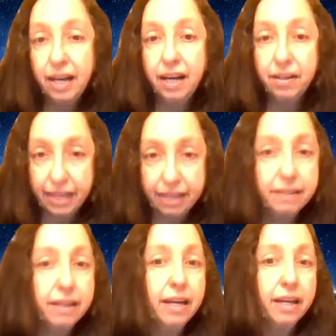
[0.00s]
Okay,
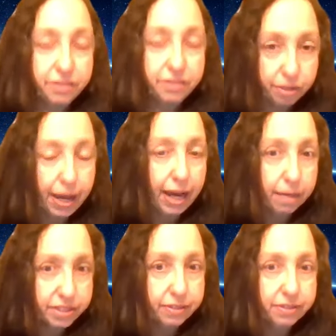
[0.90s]
so
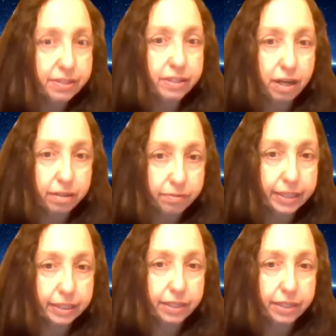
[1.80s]
absence and
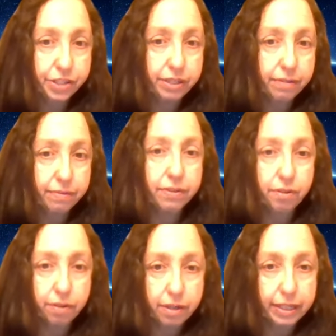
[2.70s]
non-recognition of
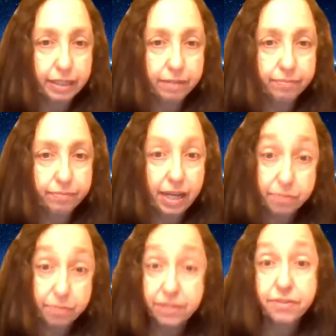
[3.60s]
authority,
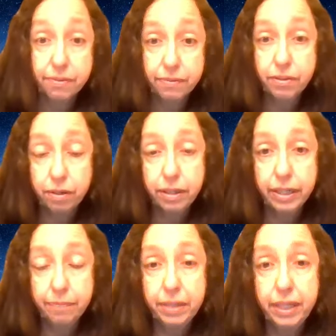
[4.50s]
absence of
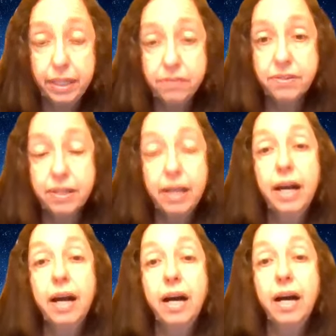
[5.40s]
authority means
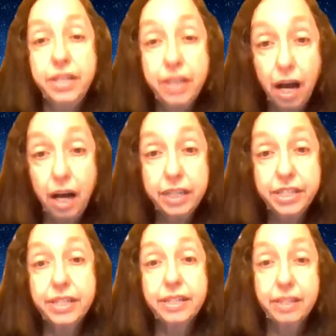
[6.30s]
not
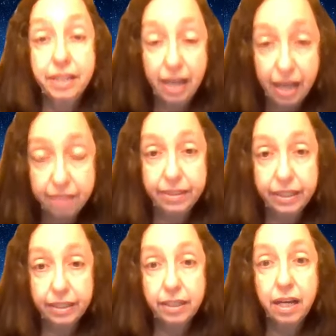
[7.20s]

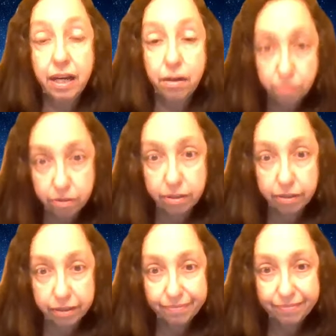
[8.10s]
having a
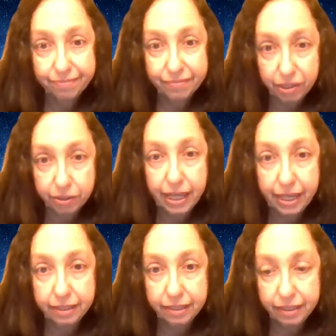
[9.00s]
ruler.
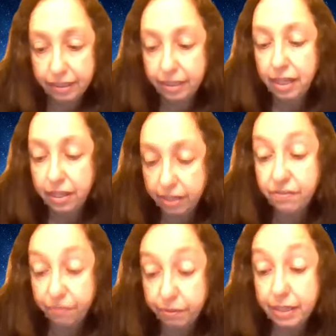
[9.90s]
Okay,
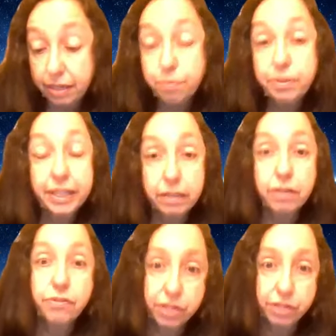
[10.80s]
that's pretty
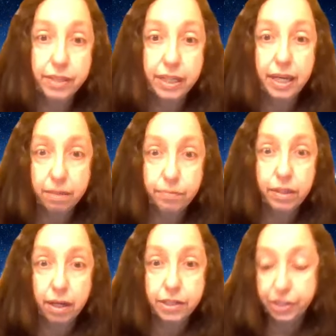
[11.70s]
close to the
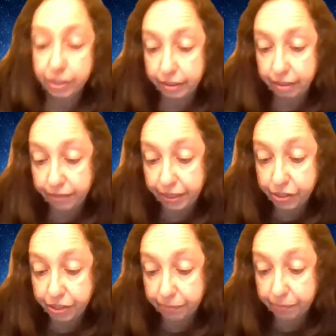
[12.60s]
etymological
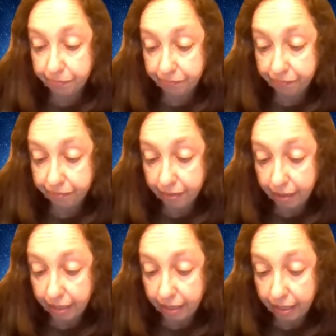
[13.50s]
definition.
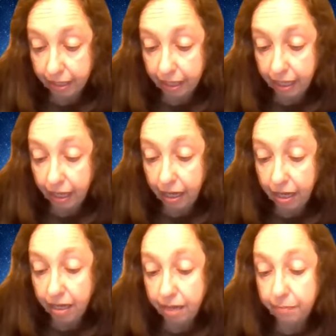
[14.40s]

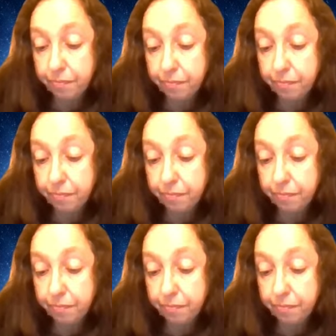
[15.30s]
But